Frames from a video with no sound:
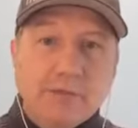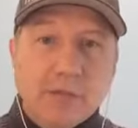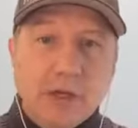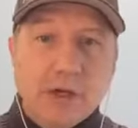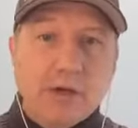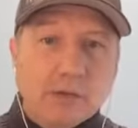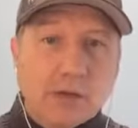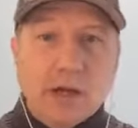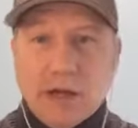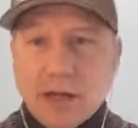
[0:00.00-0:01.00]
you know,
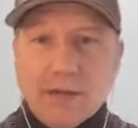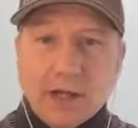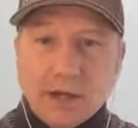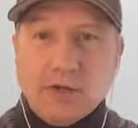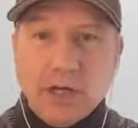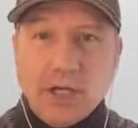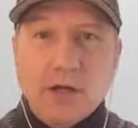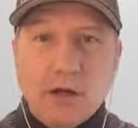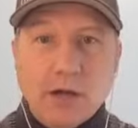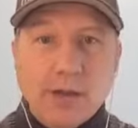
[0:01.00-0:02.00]
uh, I've got a training
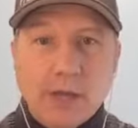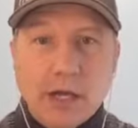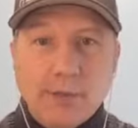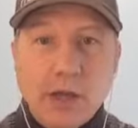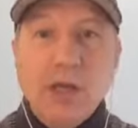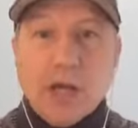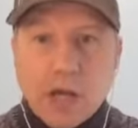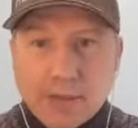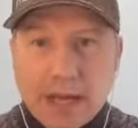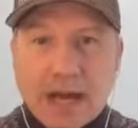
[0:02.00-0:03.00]
call coming up,
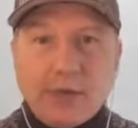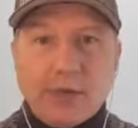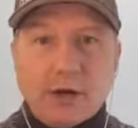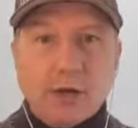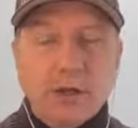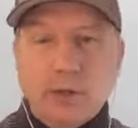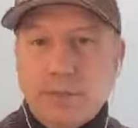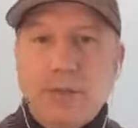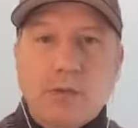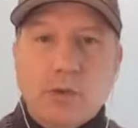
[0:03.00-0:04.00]
I'm out there a little
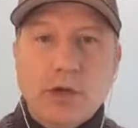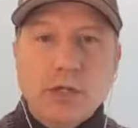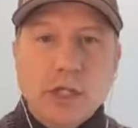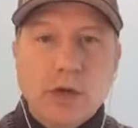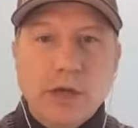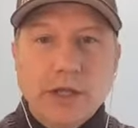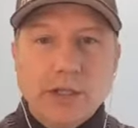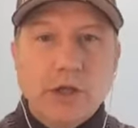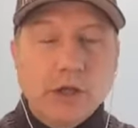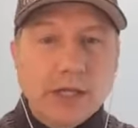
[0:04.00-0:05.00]
bit more. So it's
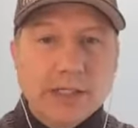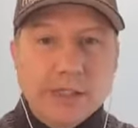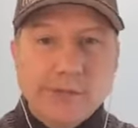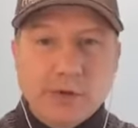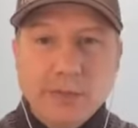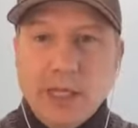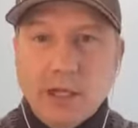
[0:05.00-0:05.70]
a good lesson for me.